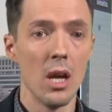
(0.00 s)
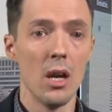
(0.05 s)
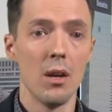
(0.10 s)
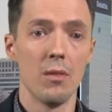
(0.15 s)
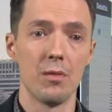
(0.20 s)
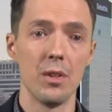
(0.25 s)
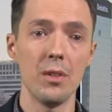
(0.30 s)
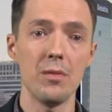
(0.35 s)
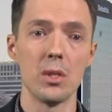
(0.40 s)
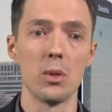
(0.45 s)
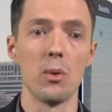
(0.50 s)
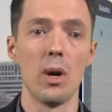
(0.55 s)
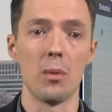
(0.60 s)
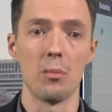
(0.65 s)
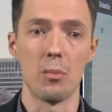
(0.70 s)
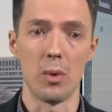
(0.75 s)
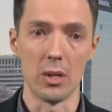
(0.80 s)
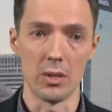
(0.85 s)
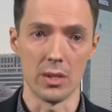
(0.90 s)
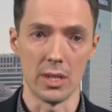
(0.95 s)

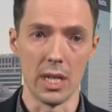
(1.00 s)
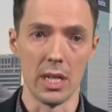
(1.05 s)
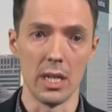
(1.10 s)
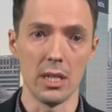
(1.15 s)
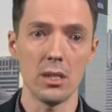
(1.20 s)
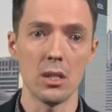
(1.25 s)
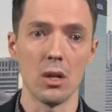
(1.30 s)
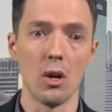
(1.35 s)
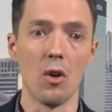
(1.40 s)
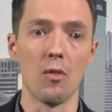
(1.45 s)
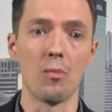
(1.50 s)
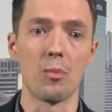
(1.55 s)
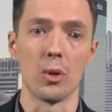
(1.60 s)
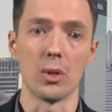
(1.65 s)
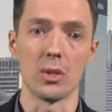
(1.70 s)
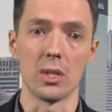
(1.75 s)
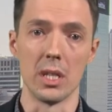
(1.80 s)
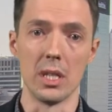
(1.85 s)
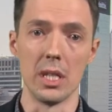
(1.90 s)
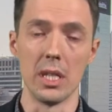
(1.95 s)
51% of
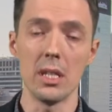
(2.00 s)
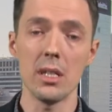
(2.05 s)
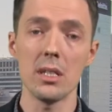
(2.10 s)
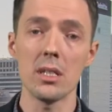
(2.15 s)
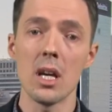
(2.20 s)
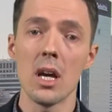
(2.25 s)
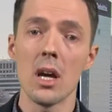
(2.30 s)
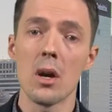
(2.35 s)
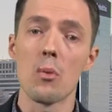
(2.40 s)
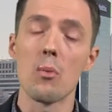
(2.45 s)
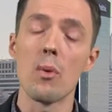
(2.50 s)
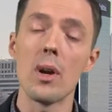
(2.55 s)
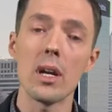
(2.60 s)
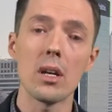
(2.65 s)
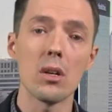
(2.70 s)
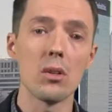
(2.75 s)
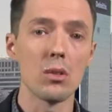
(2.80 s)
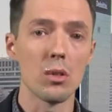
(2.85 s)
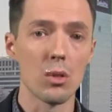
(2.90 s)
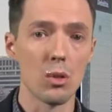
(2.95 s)
proceedings were
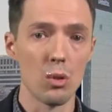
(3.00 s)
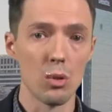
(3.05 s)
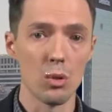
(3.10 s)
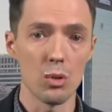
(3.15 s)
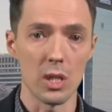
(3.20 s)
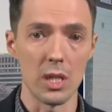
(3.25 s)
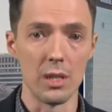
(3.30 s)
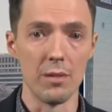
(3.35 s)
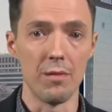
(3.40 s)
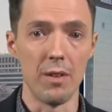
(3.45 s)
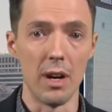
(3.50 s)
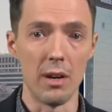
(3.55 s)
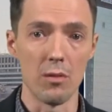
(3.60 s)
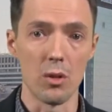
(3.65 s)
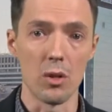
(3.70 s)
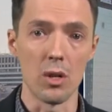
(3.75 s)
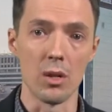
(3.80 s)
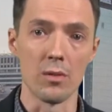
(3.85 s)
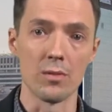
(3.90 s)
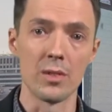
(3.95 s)
concluded in
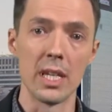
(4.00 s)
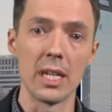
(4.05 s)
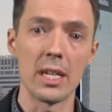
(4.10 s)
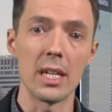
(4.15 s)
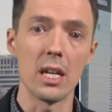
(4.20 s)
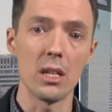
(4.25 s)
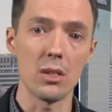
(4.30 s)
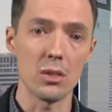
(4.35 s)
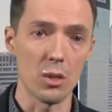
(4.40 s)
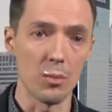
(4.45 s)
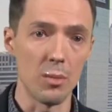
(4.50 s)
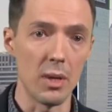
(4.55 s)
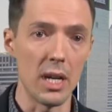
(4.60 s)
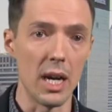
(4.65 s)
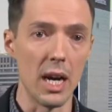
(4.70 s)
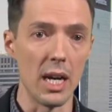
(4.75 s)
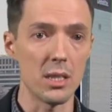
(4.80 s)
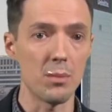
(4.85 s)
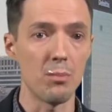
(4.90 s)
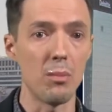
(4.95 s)
favor of the consumer
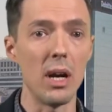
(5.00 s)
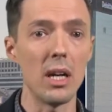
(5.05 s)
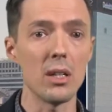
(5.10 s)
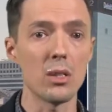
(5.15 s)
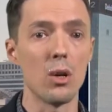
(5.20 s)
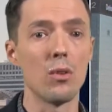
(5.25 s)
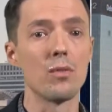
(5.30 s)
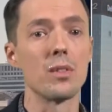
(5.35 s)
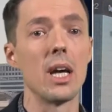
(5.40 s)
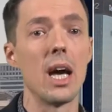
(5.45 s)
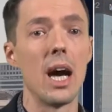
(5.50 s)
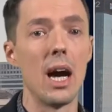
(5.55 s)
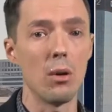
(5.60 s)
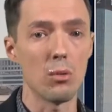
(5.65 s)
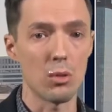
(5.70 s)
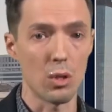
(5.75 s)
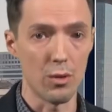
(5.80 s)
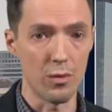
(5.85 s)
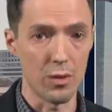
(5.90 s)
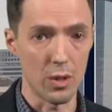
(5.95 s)
as part of the
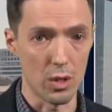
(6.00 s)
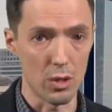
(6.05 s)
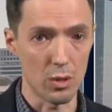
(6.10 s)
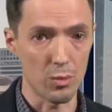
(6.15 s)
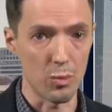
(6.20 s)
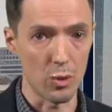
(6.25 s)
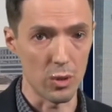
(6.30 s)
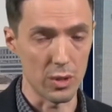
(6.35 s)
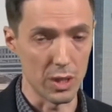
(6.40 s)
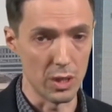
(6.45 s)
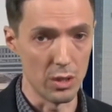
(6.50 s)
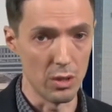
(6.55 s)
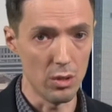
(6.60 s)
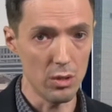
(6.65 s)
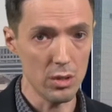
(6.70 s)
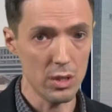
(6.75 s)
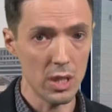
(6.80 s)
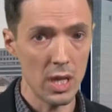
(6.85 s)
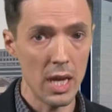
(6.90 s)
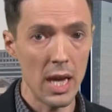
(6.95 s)
out-of-court
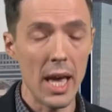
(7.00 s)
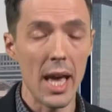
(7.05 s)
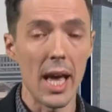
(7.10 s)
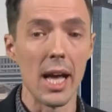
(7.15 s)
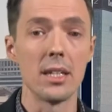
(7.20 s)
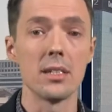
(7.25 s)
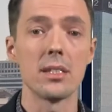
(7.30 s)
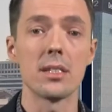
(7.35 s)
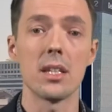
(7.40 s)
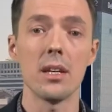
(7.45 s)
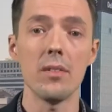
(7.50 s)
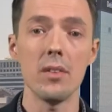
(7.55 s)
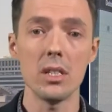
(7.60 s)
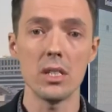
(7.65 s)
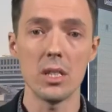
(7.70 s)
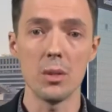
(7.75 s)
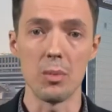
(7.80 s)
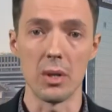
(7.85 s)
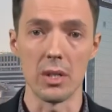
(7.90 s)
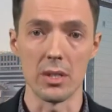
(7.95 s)
procedures and
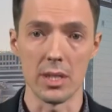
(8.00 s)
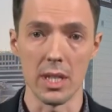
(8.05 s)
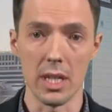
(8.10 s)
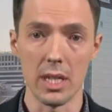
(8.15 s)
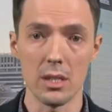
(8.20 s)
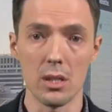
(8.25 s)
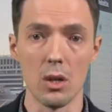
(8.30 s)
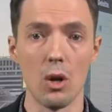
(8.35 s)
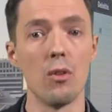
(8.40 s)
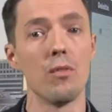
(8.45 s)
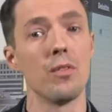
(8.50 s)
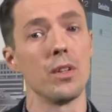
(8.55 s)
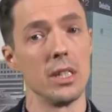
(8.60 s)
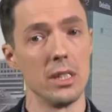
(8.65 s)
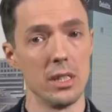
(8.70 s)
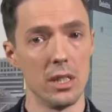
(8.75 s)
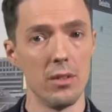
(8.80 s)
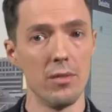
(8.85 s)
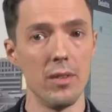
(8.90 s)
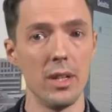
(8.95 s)
70% of
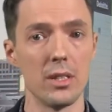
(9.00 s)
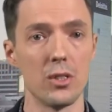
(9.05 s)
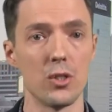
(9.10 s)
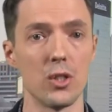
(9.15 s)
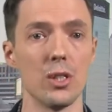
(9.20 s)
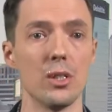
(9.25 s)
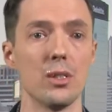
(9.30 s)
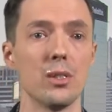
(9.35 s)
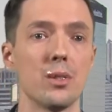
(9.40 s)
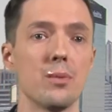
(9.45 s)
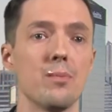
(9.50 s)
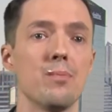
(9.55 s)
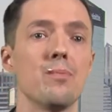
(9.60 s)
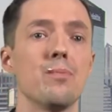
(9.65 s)
interventions.